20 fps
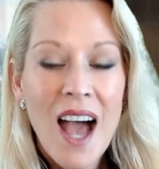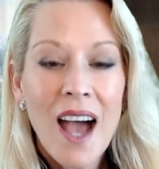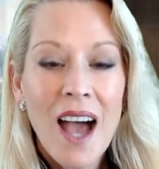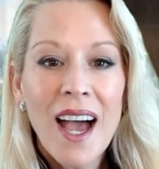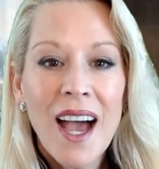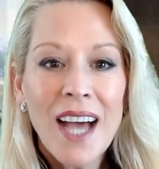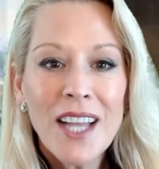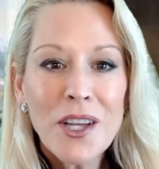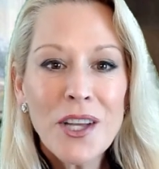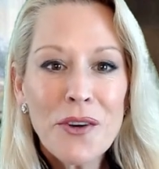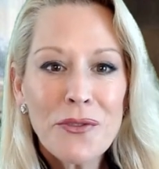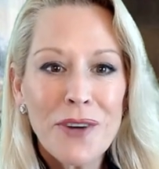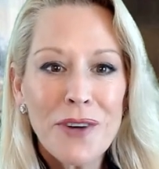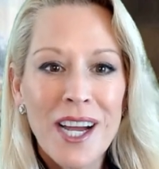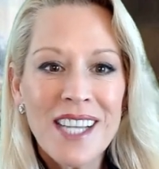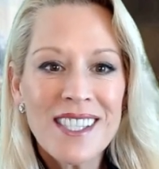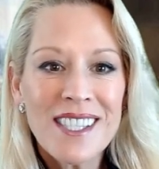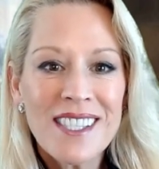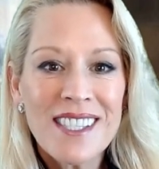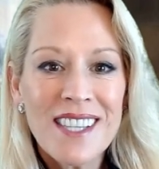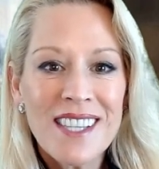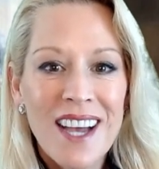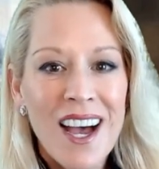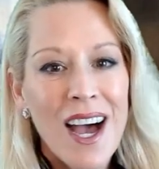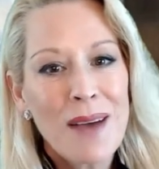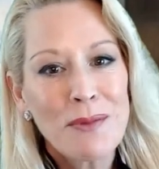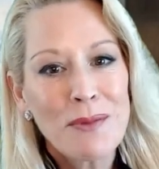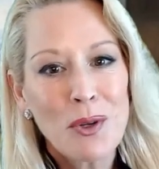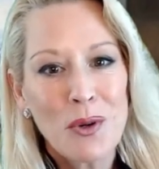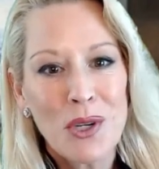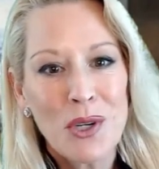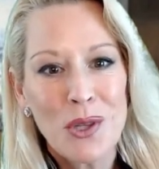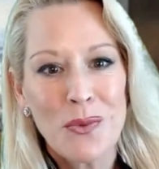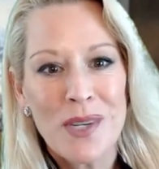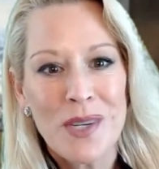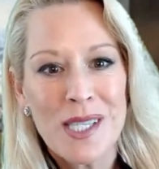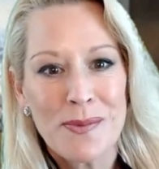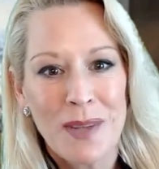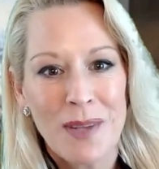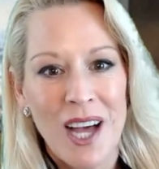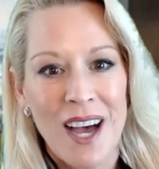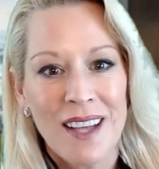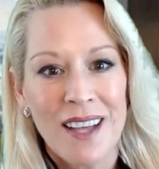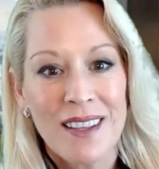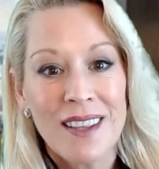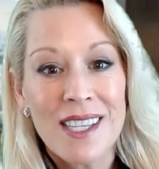Hello friends, I'm Lauralouise Blatt,